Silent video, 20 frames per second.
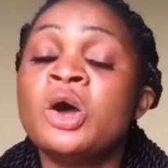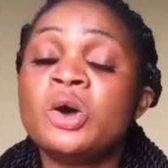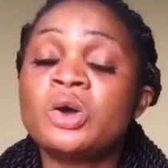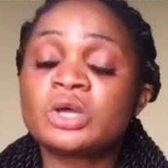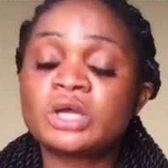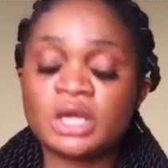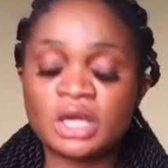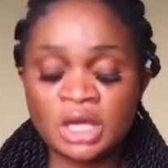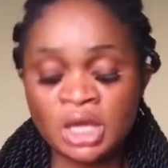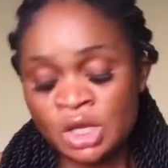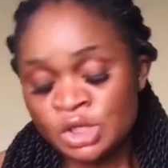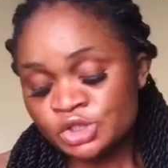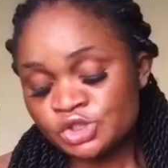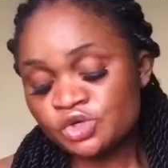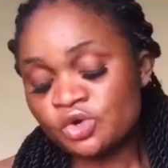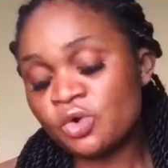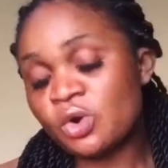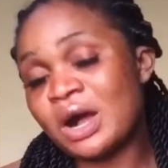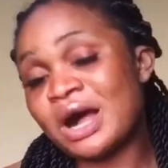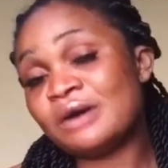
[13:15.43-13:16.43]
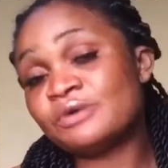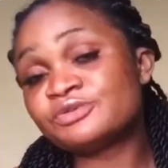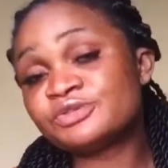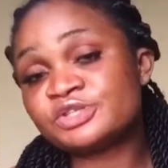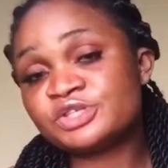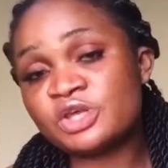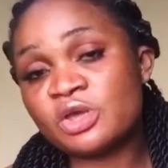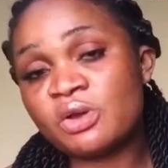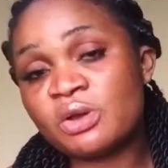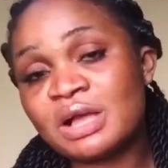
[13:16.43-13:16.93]
Okay, so I'll
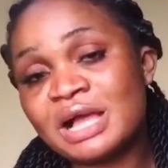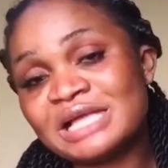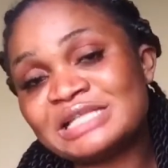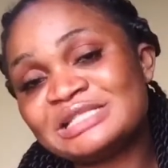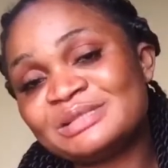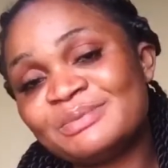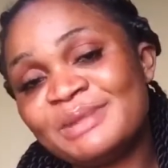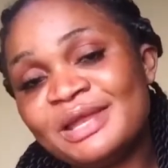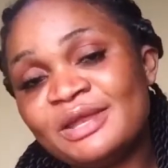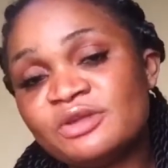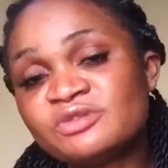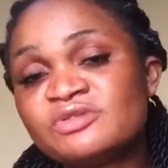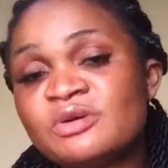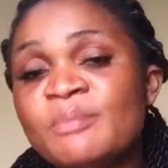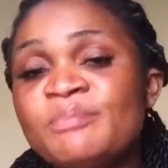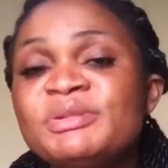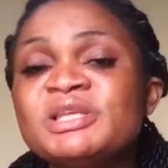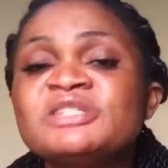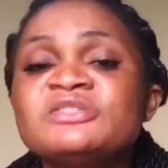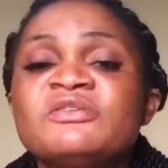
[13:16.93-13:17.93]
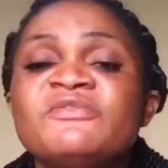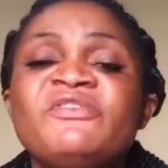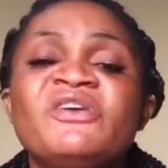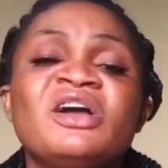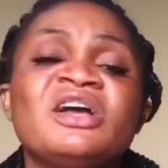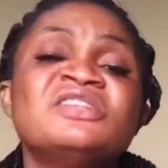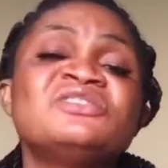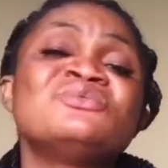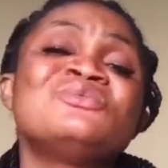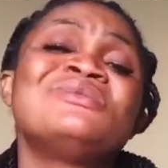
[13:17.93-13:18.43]
see you guys in my next one. Please don't
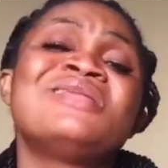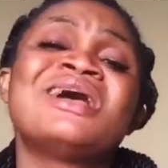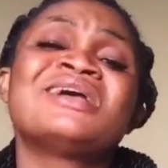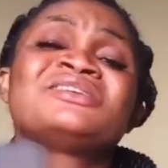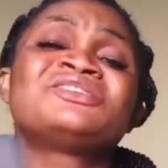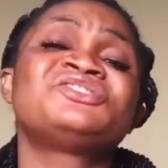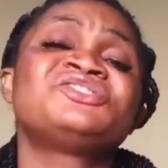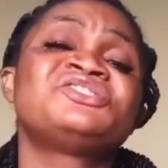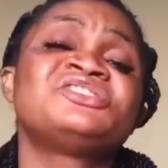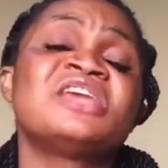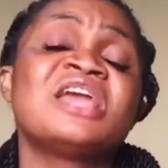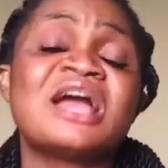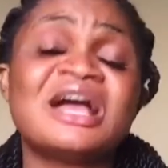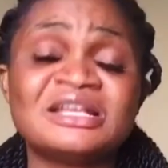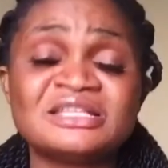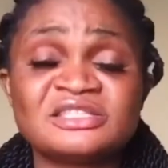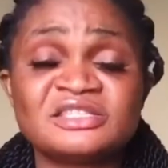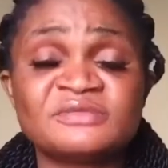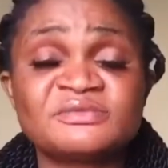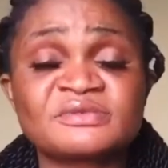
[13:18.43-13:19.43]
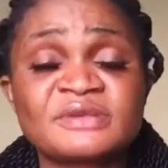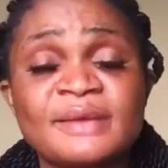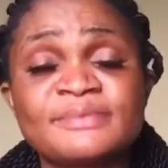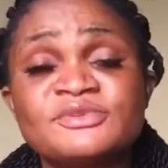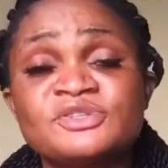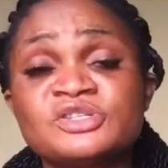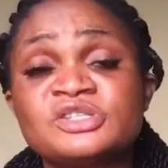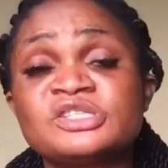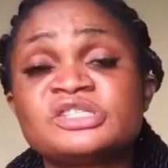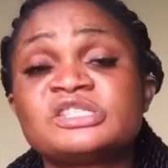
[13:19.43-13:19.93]
forget to like, share and
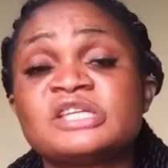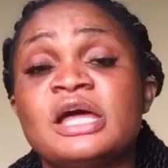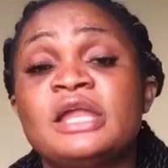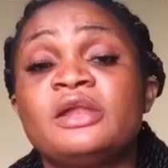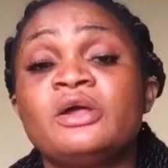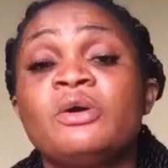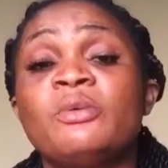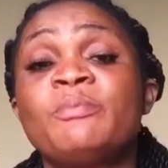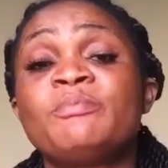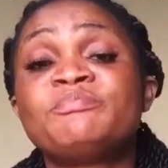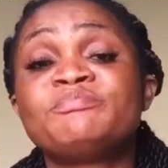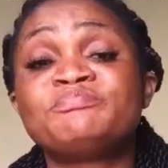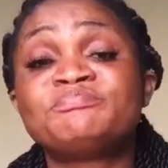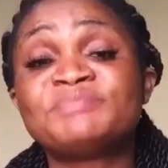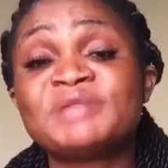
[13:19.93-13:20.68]
subscribe to this channel.